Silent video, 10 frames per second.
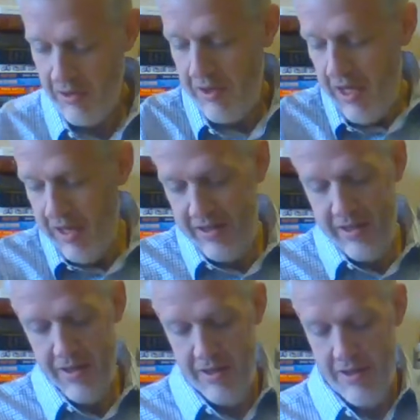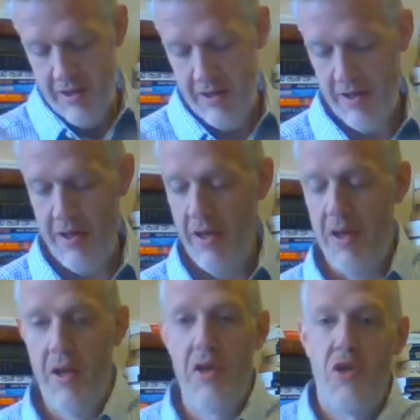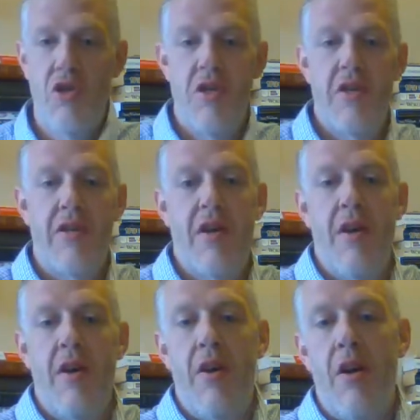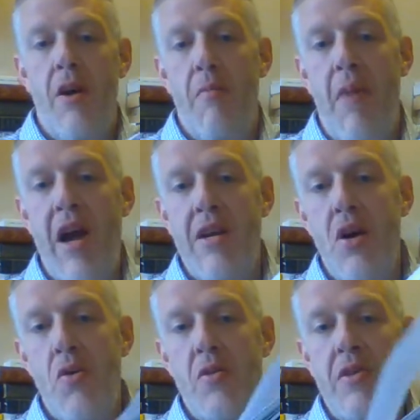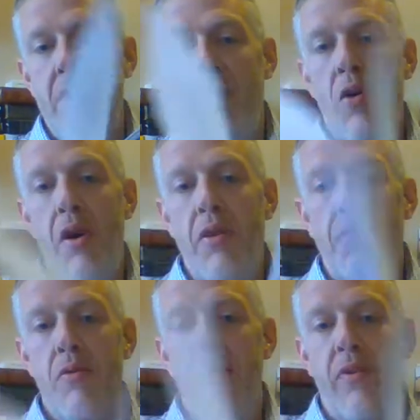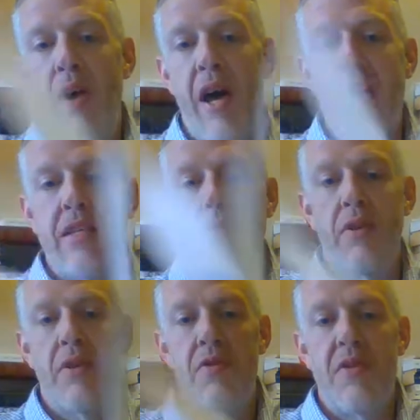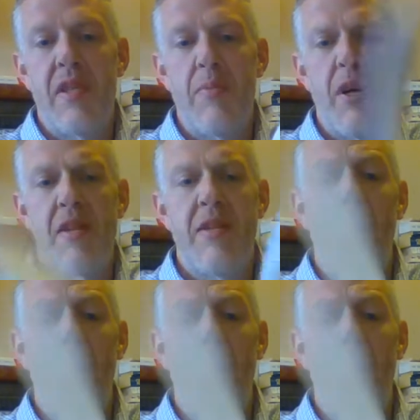So this is just my notes going through the varieties of religious experience.